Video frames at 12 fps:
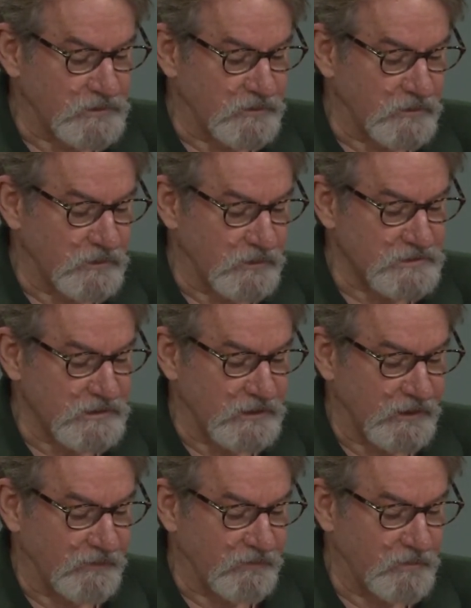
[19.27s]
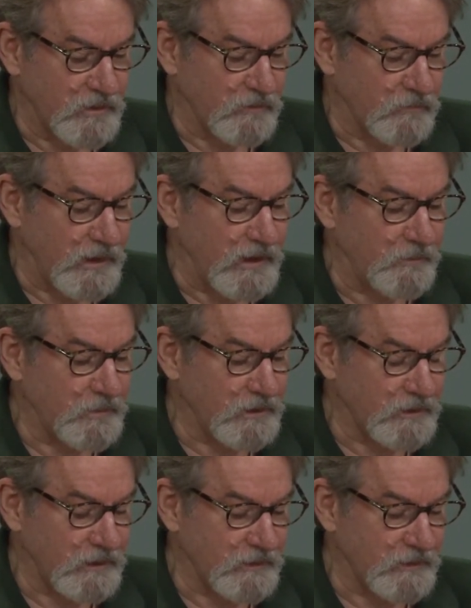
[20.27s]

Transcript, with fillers: to you courtesy of Bill Ramp.